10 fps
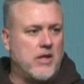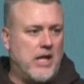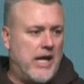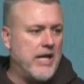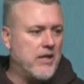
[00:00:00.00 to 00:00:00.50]

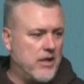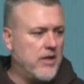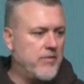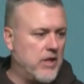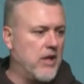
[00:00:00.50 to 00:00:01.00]
that I had
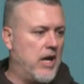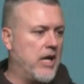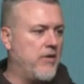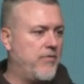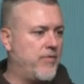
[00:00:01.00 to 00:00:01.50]
lived a
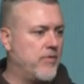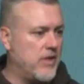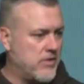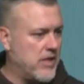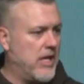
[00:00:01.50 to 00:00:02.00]
life
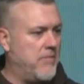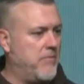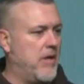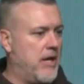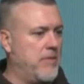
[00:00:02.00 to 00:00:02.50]
that said,
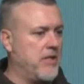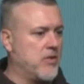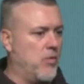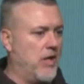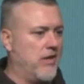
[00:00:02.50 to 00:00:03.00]
I'm going to
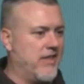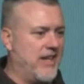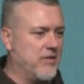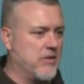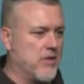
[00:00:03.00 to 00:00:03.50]
dwell in the
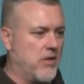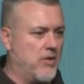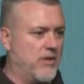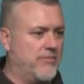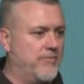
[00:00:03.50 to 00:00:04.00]
house of the
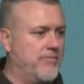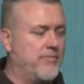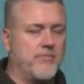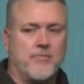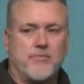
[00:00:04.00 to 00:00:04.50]
Lord.
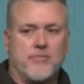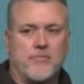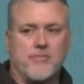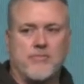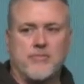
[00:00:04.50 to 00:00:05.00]

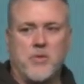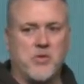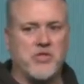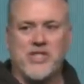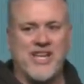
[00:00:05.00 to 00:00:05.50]
I'm
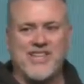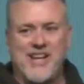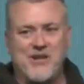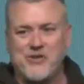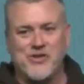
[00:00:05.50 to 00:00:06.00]
going to stay in
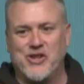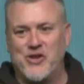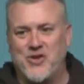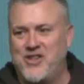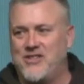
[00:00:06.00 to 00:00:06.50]
the house of the
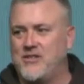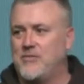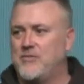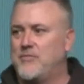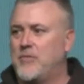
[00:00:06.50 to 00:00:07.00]
Lord.
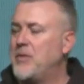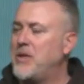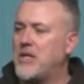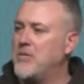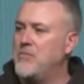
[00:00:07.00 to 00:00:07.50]
Let
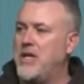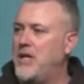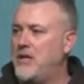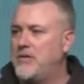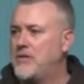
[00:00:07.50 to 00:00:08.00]
me be
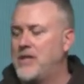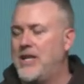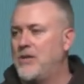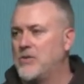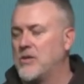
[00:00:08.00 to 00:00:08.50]
committed to
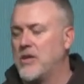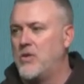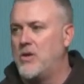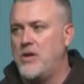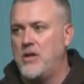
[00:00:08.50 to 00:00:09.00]
the house of the
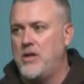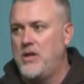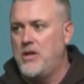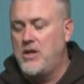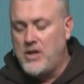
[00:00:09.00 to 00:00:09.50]
Lord.
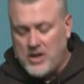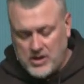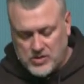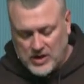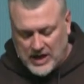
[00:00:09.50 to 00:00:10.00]

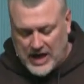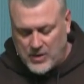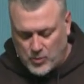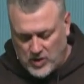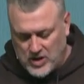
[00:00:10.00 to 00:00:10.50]
He said,
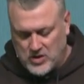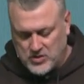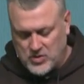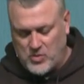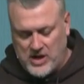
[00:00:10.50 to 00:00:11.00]
"I will
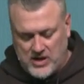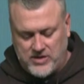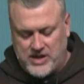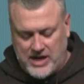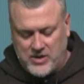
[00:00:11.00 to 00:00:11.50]
dwell
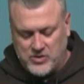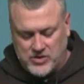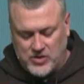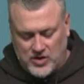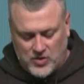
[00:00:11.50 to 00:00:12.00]
in the house
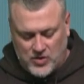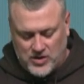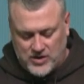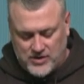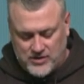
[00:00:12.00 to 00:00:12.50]
of the
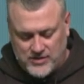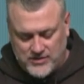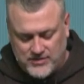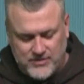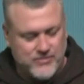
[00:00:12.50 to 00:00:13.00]
Lord
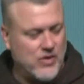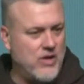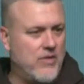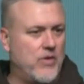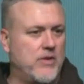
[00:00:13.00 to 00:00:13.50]

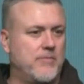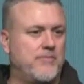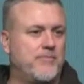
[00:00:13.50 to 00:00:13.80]
forever."